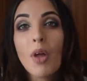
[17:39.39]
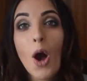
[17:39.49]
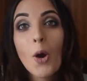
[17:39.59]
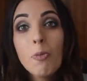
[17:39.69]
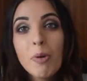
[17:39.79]

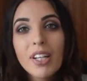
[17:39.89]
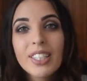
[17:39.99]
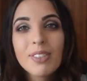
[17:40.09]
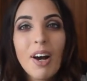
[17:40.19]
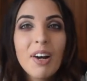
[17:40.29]
open
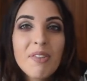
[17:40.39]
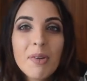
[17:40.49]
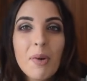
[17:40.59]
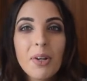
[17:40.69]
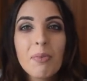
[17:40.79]
as well if
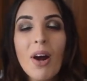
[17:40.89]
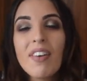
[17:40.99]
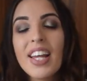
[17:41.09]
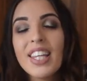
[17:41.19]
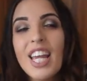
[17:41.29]
you want to wear
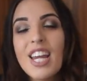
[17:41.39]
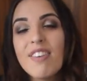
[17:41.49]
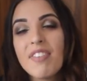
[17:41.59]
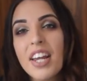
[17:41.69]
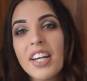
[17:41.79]
it in the
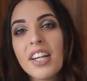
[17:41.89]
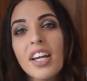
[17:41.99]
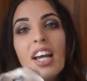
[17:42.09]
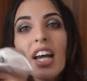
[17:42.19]
evening.